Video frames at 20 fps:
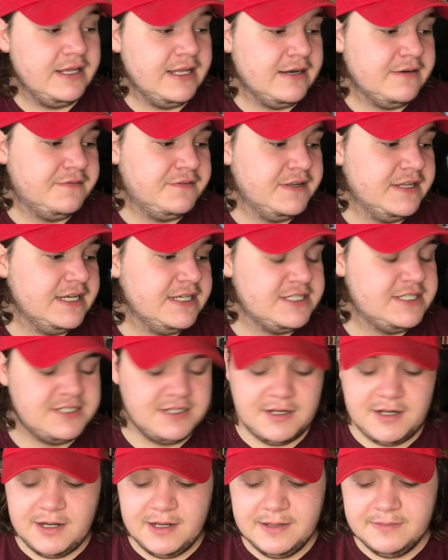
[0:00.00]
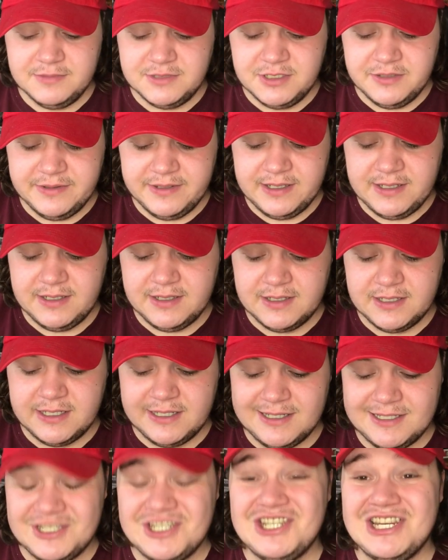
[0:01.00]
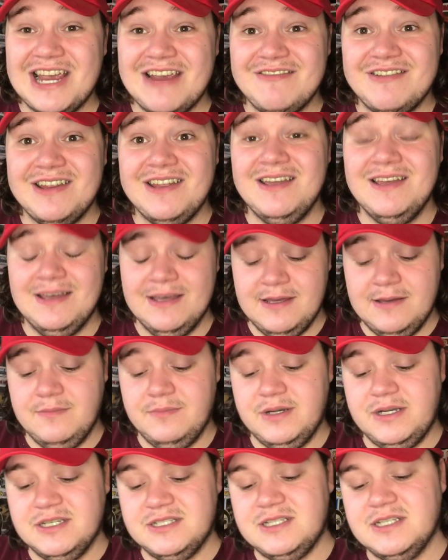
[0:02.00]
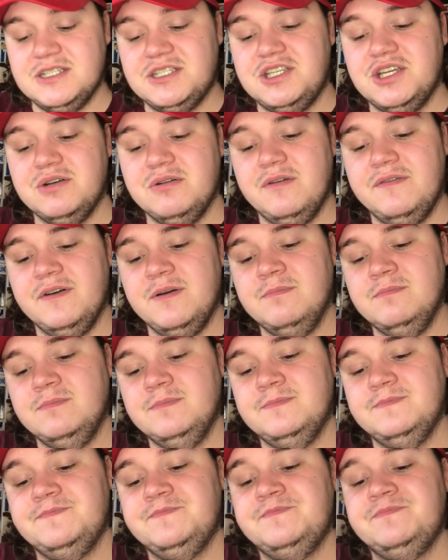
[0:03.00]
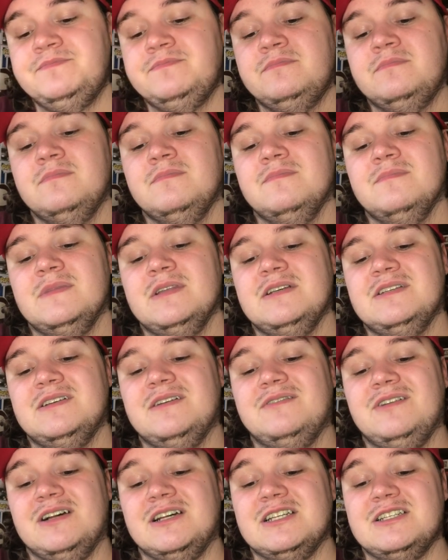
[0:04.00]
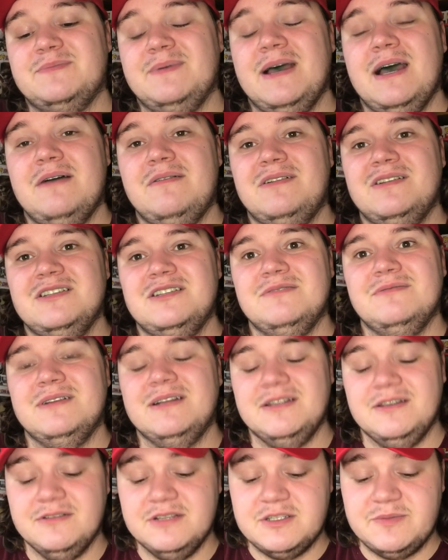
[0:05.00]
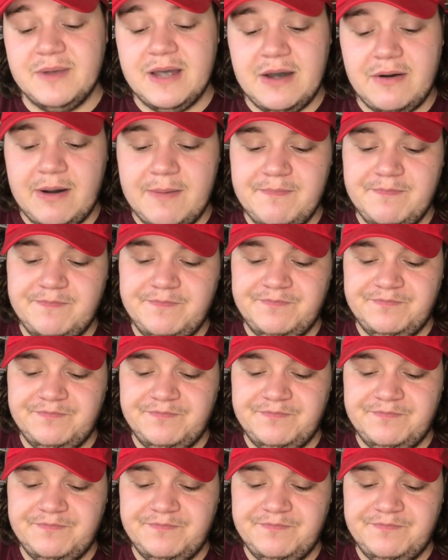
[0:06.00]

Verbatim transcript: Now for this I'm doing the cherry because there's two of them, so I've got a spare one, so we're going to do the spare one.